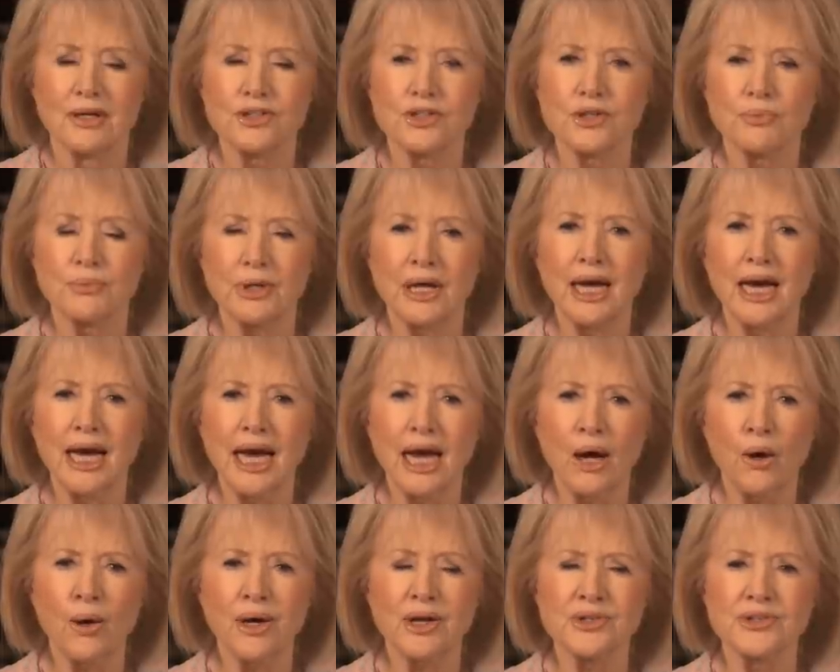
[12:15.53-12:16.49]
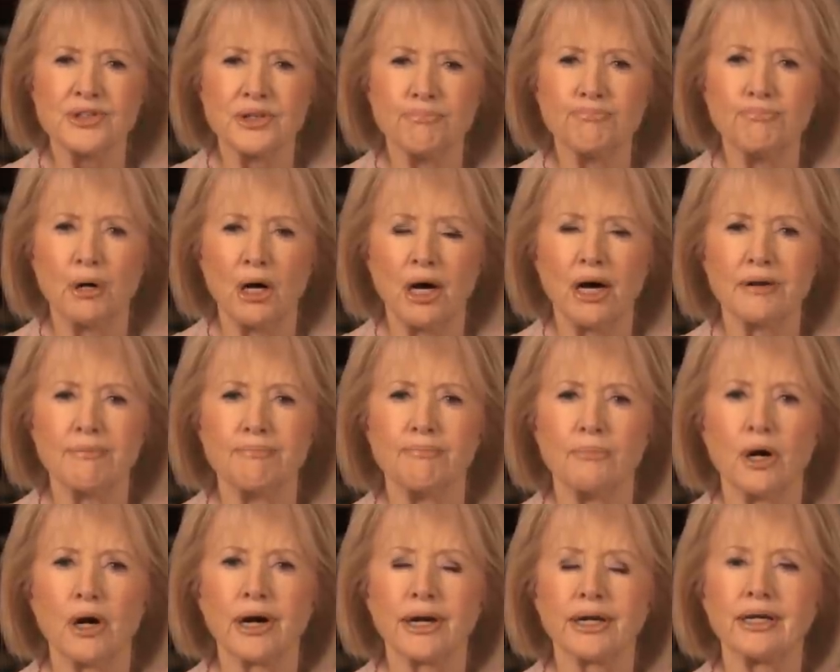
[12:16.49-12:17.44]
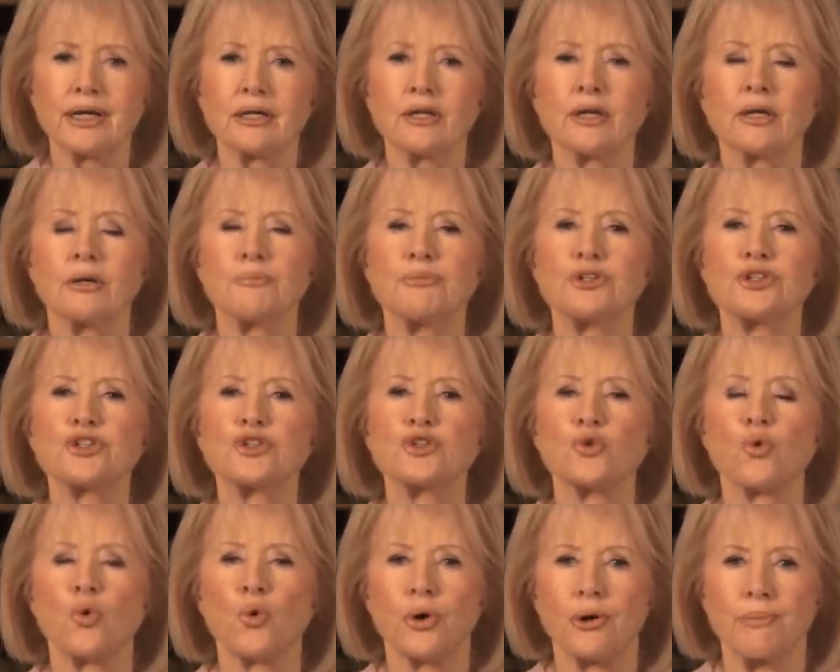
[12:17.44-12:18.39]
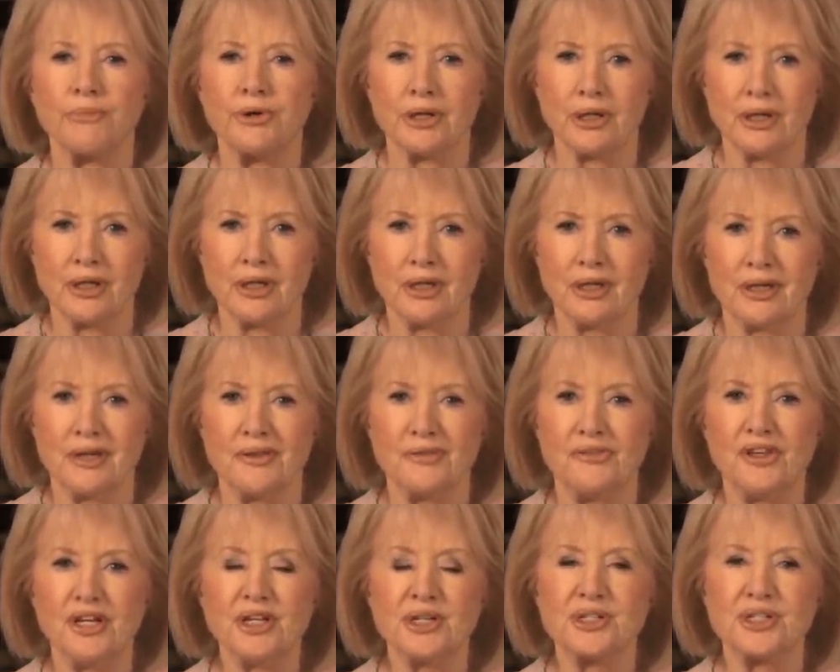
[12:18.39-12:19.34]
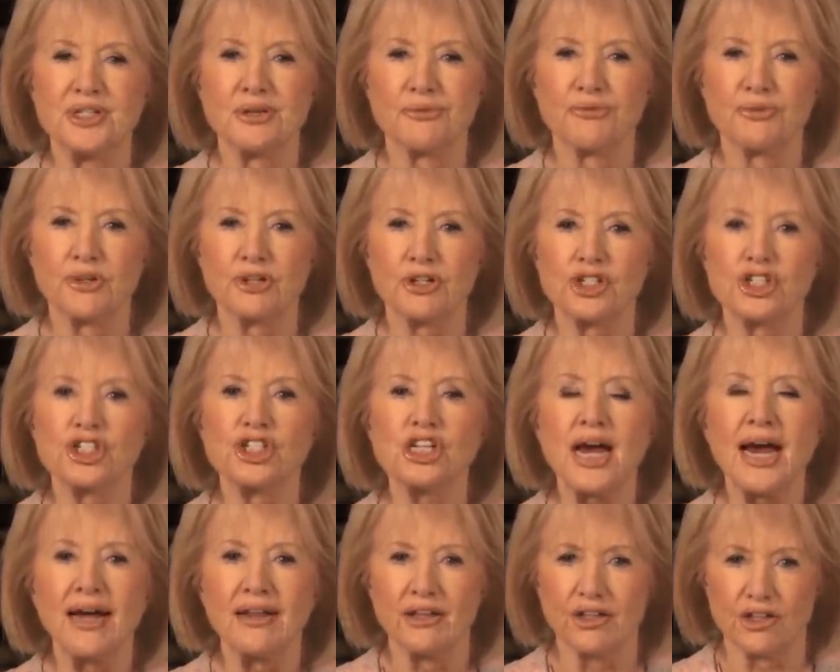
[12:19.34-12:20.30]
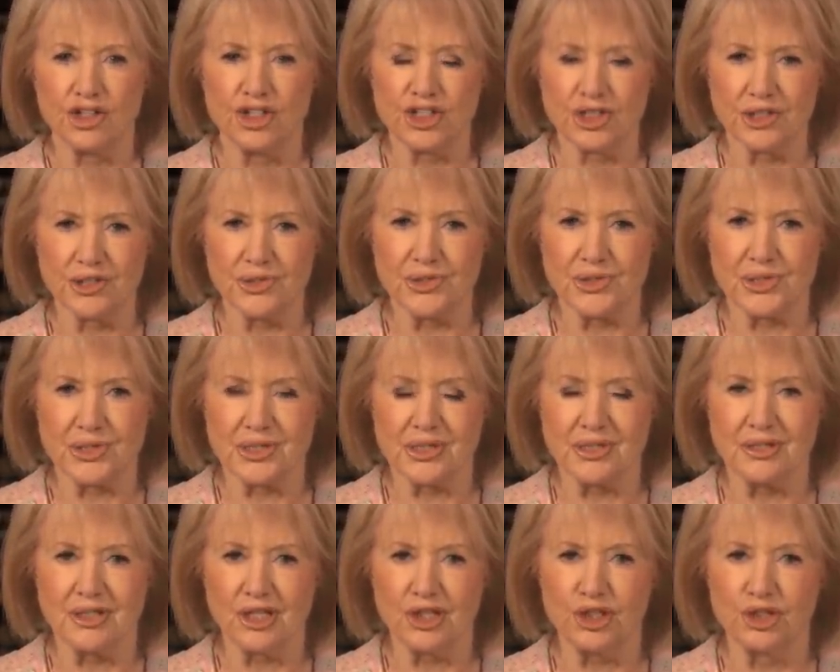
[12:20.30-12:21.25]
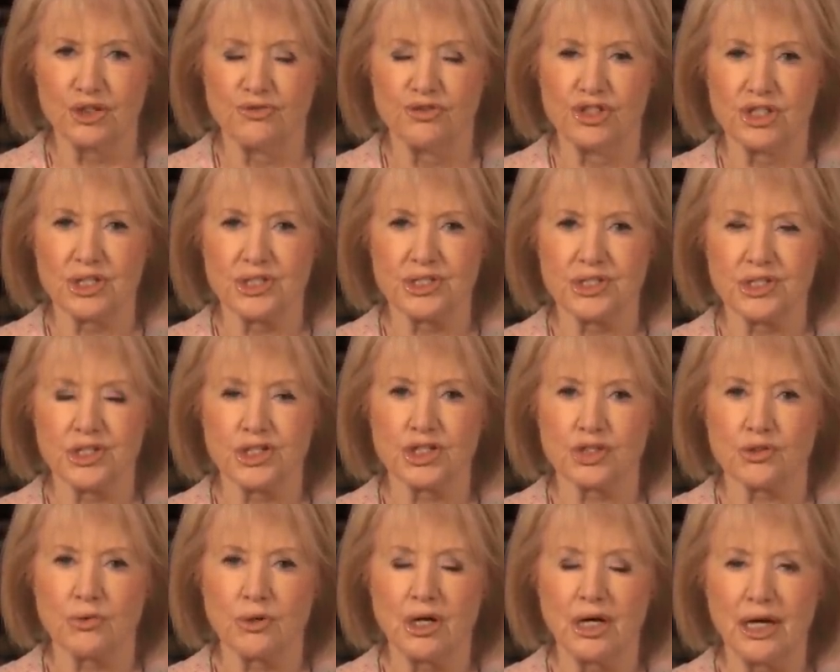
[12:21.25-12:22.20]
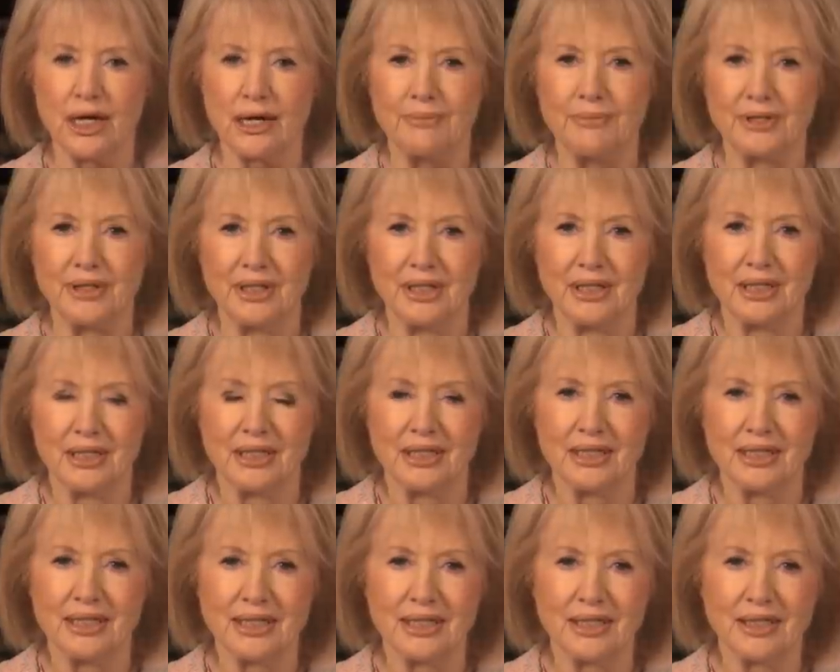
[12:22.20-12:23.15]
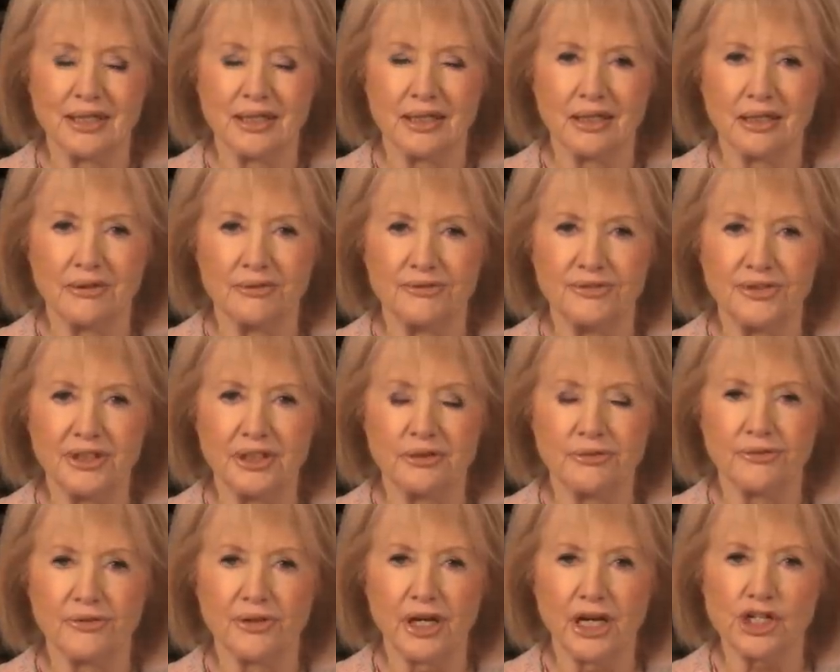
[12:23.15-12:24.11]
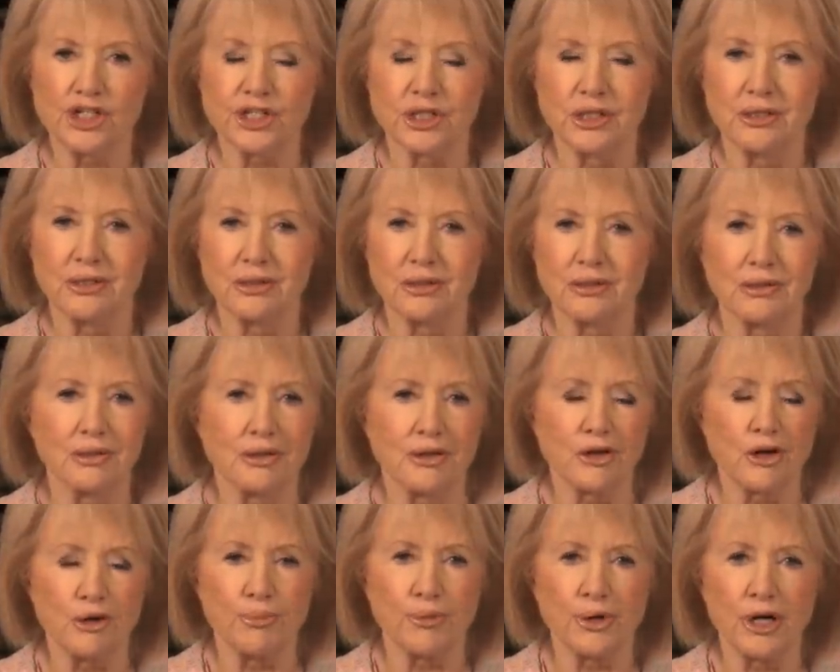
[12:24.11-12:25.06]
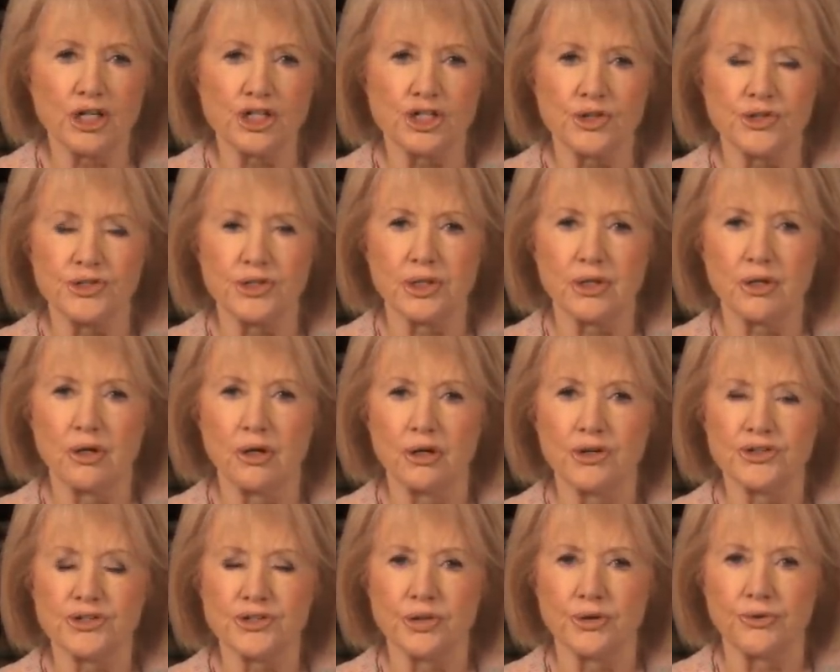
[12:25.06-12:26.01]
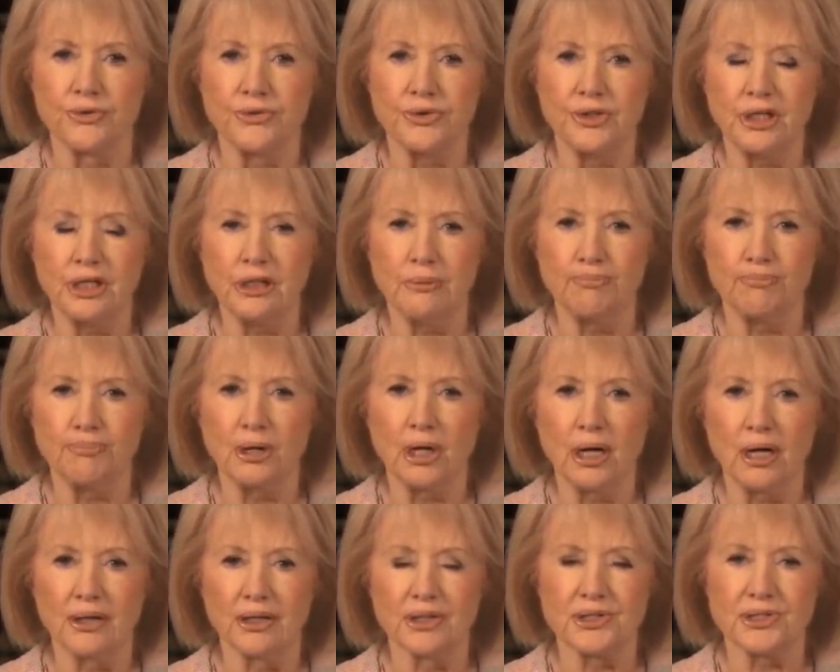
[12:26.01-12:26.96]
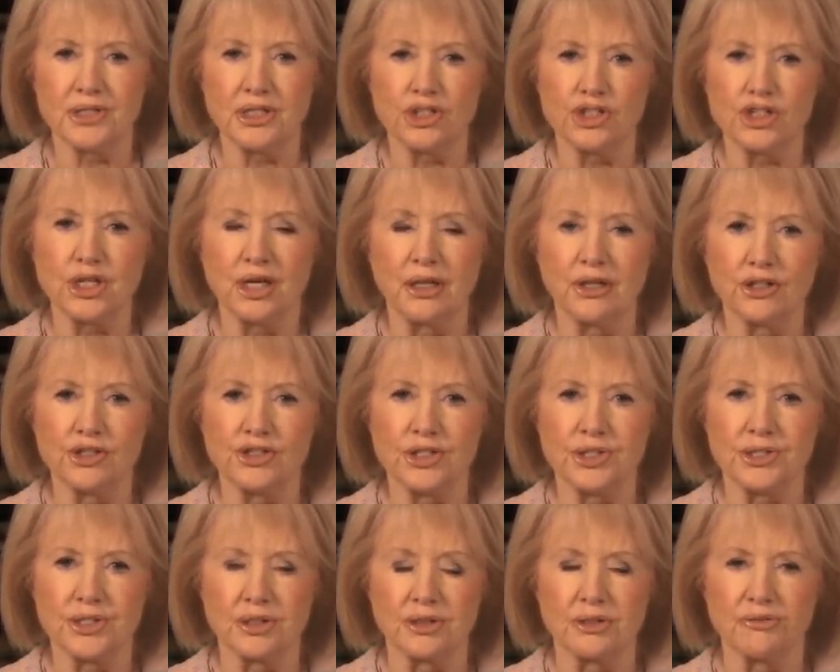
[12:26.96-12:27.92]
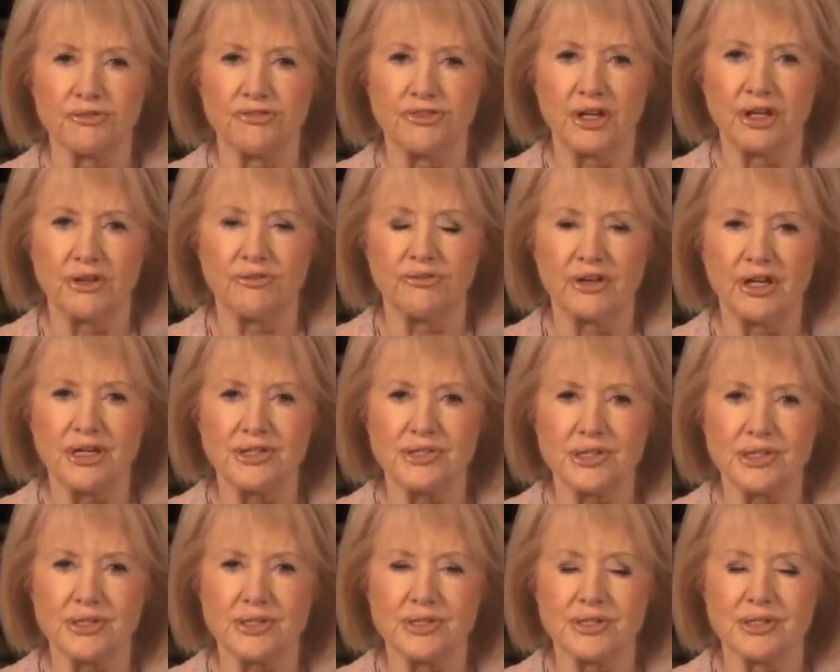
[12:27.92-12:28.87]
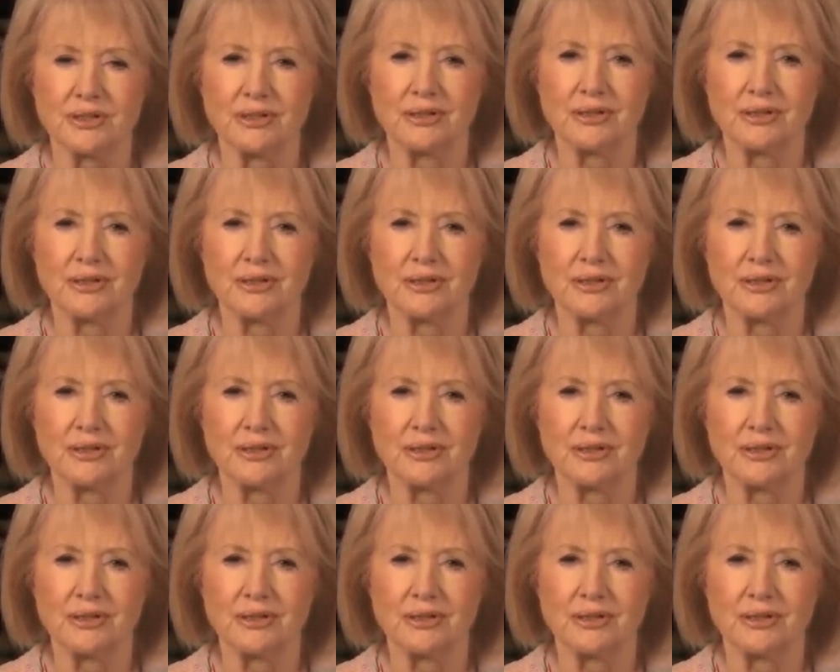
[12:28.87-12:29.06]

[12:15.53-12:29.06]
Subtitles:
So how has the bond market absorbed these different challenges that you've just described? Of inflationary pressures and also the policy challenges that the Fed faces?